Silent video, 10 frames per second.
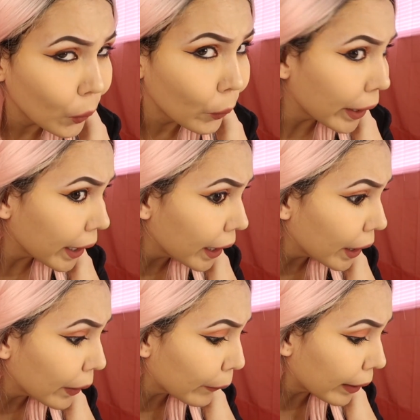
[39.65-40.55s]
Wig?
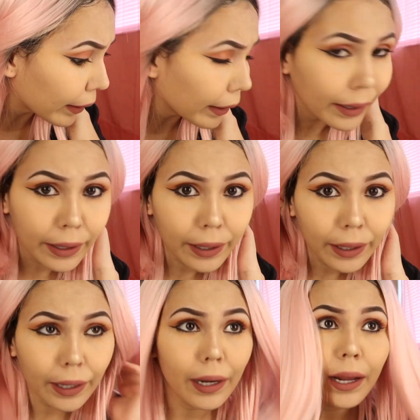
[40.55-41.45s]
Where?
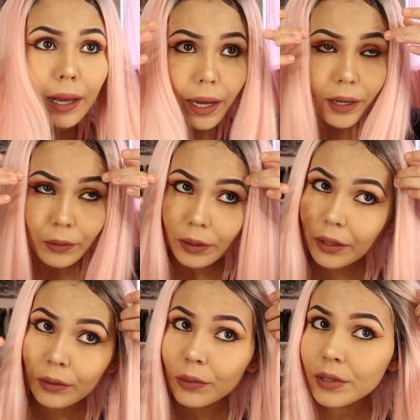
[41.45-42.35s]
I don't
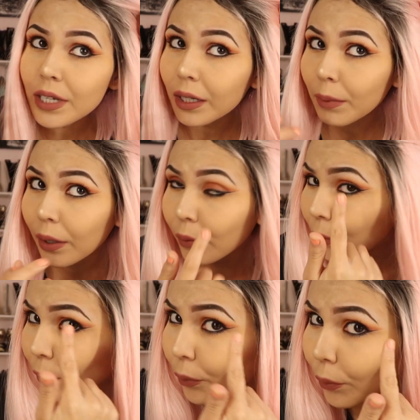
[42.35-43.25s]
know what you're talking about.
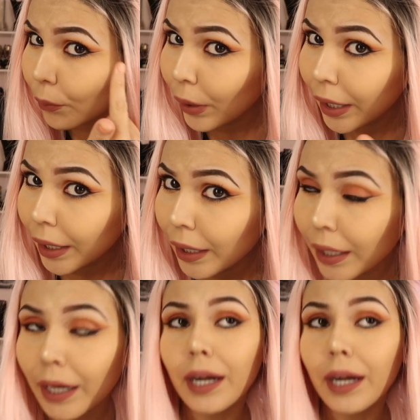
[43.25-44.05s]
Where?